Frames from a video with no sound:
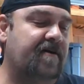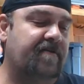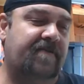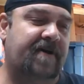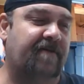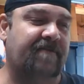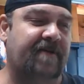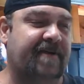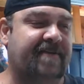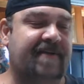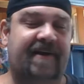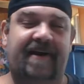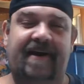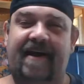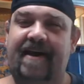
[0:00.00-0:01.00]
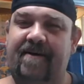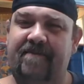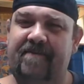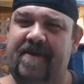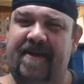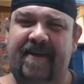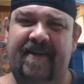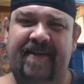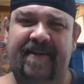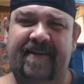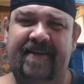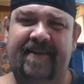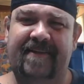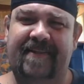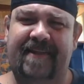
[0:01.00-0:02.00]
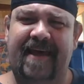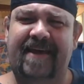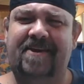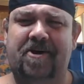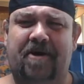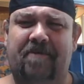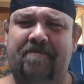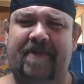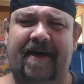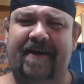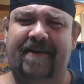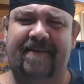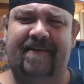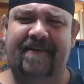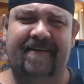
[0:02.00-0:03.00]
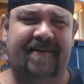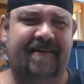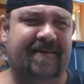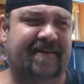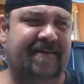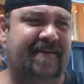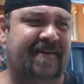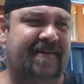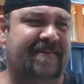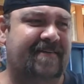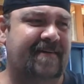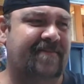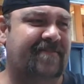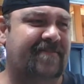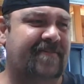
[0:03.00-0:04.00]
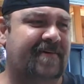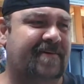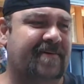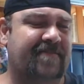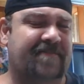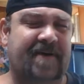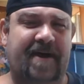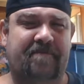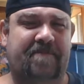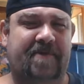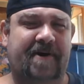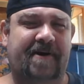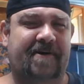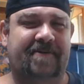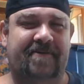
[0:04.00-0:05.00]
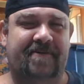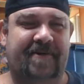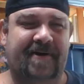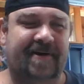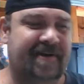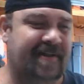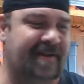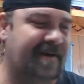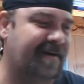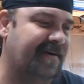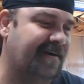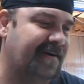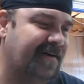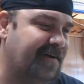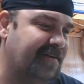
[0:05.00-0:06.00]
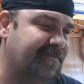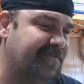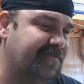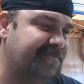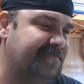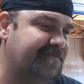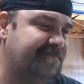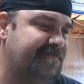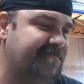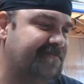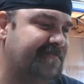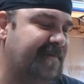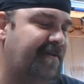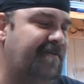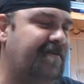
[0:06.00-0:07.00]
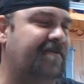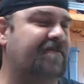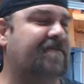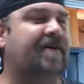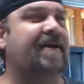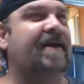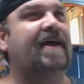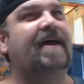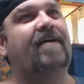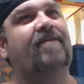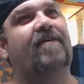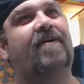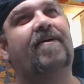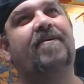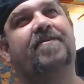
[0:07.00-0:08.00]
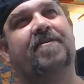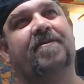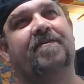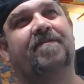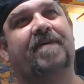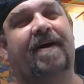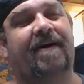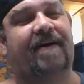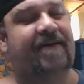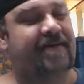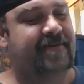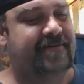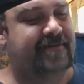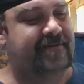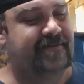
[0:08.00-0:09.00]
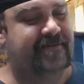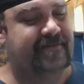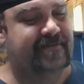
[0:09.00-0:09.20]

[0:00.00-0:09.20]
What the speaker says: Well, I'm listening to them, and they jumped onto the DC versus Vampires run, and everyone that I've heard so far is